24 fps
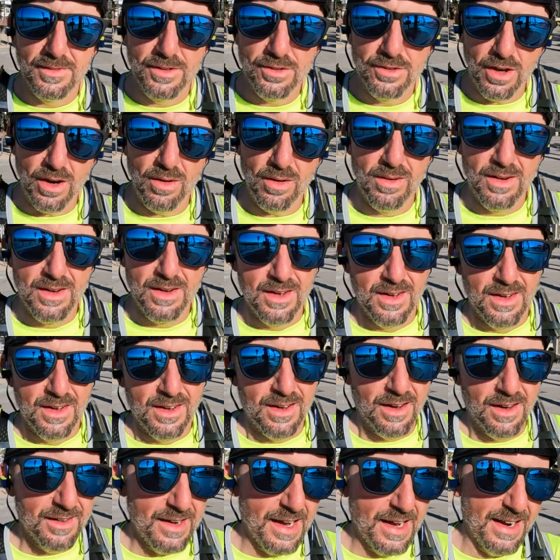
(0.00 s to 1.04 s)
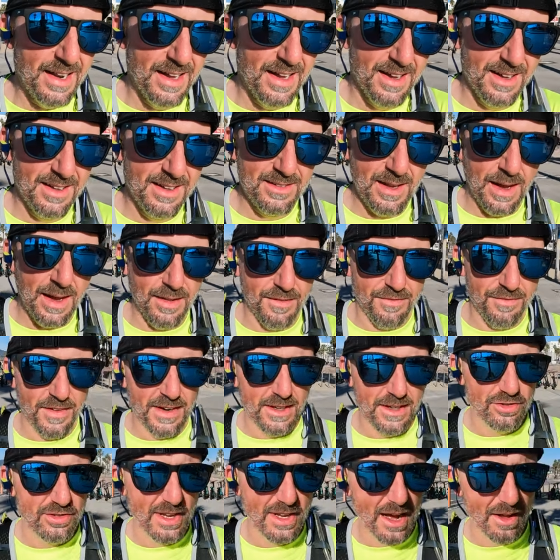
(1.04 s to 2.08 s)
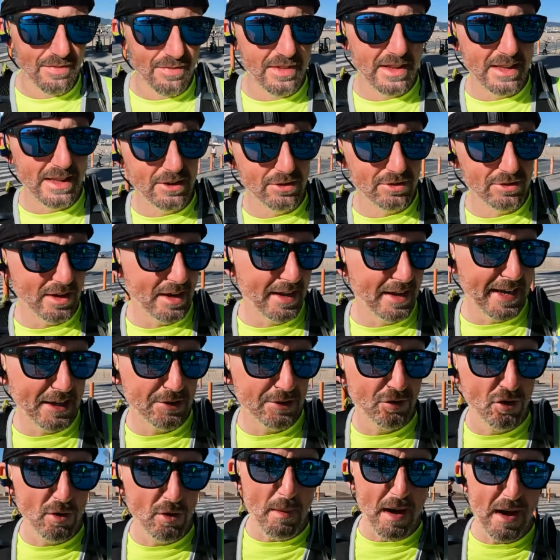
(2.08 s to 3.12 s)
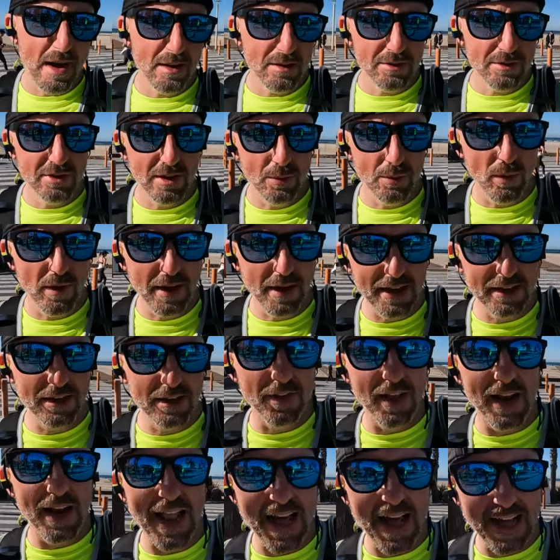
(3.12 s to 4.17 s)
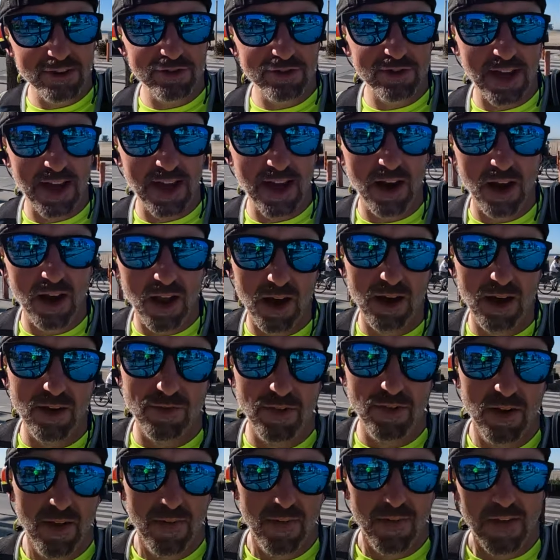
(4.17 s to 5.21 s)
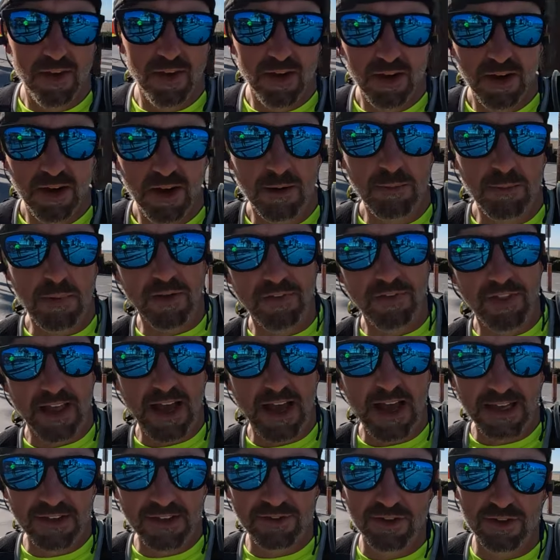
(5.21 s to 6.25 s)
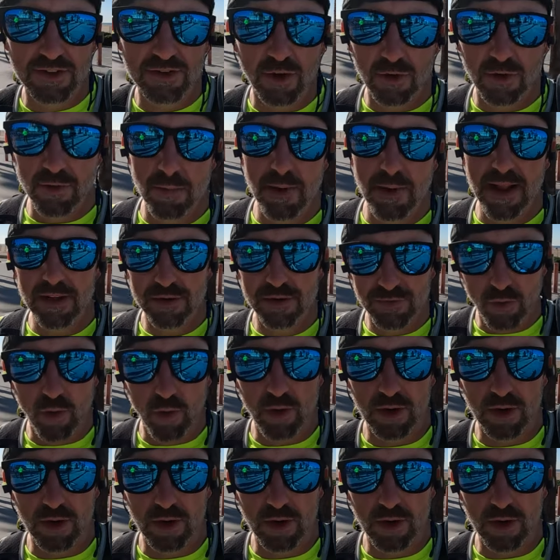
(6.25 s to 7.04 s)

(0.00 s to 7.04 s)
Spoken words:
So, all right, time to finish out these next few miles and we'll get to the last thing I love about the Asics Novablast